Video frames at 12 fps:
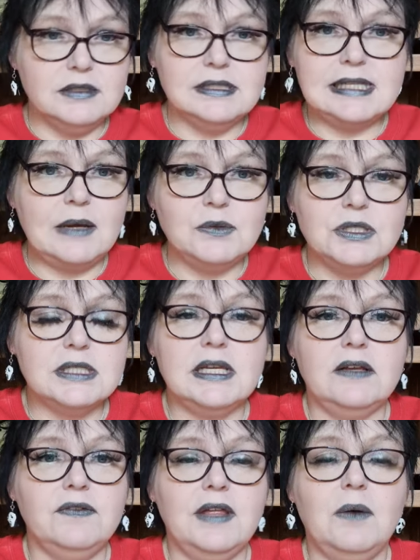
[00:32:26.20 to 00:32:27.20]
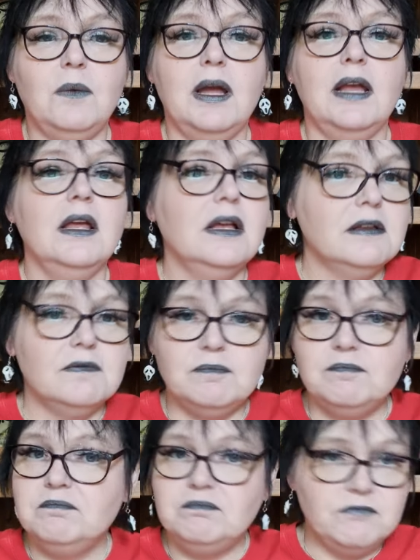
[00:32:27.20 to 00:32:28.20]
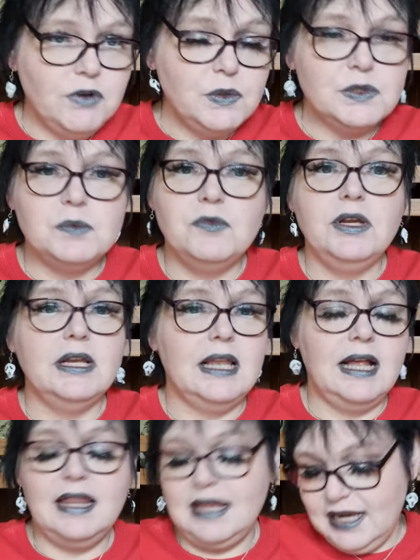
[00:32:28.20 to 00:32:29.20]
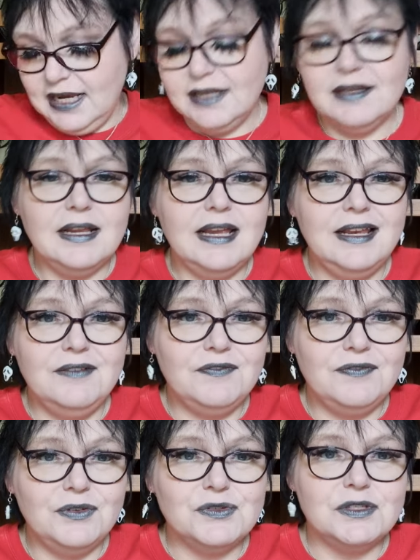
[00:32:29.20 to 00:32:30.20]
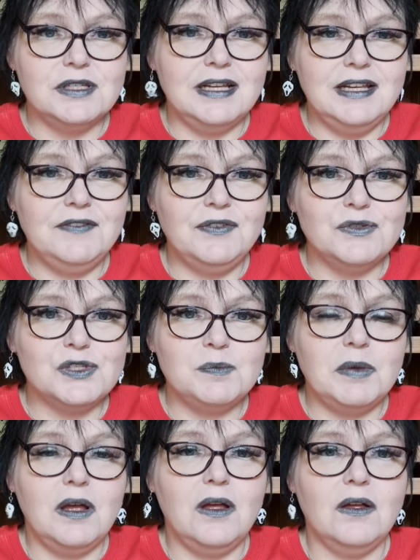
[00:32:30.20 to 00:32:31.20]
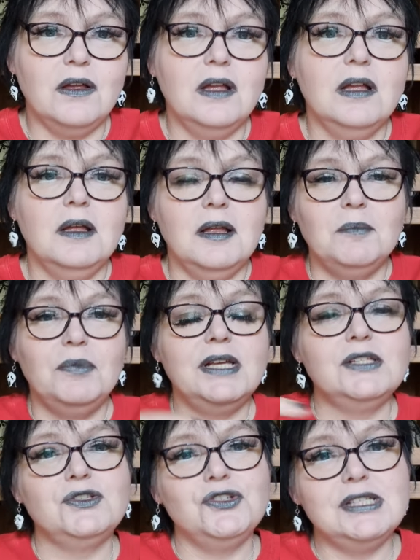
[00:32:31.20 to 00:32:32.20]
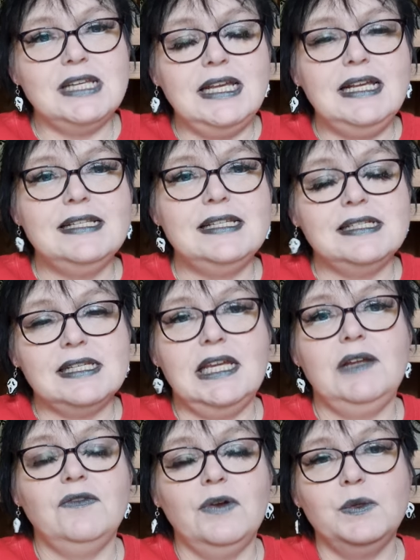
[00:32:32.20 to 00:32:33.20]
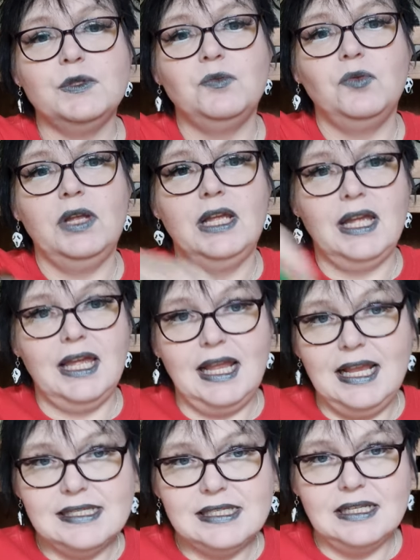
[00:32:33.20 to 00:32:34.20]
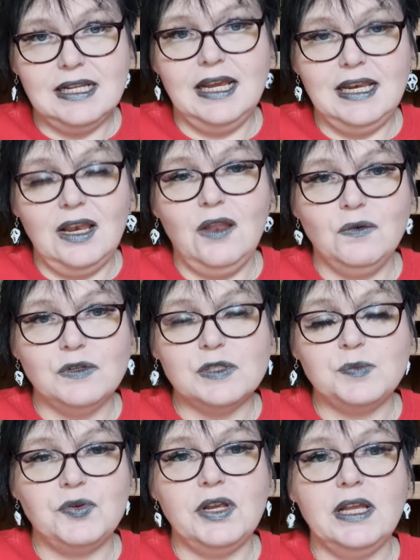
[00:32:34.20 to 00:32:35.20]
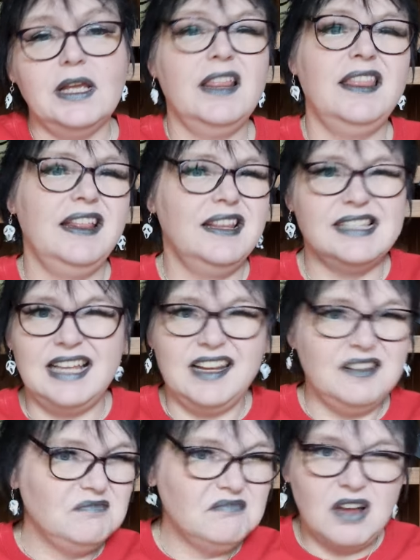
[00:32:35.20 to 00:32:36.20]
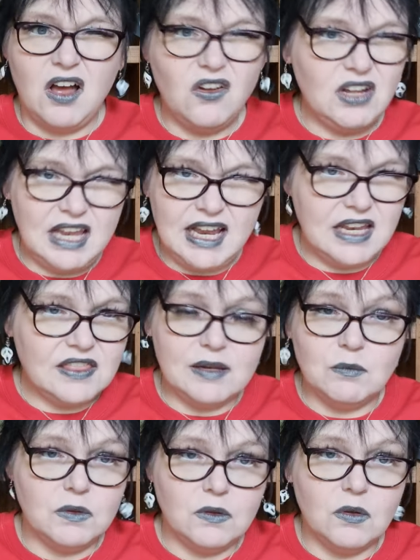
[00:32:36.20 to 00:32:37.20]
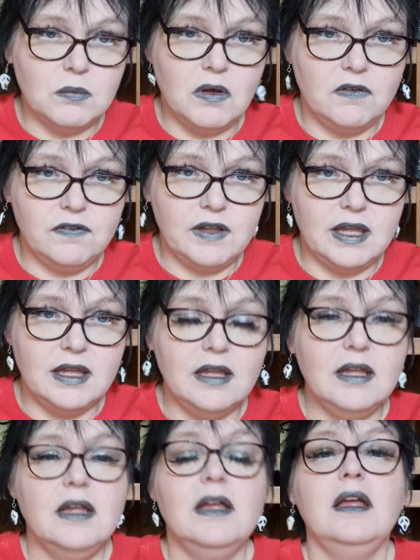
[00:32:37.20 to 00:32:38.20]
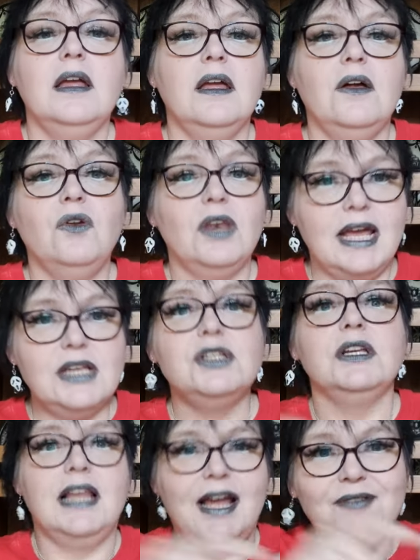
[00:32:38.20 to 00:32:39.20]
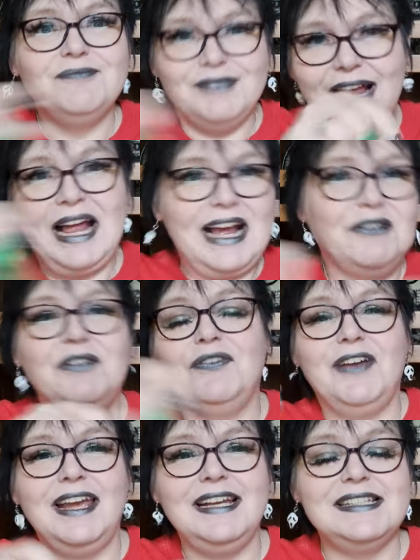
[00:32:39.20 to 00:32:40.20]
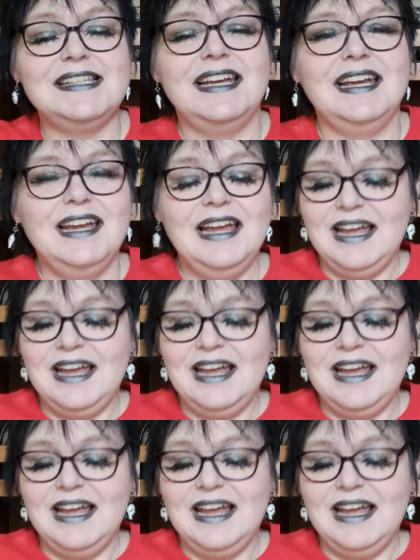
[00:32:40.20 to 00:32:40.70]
douse yourself that way. Rosemary like that in a foot spa. But it's just easy to keep rosemary in a long sprig, and then there's like hardly anything will come off it unless you like aggravate it,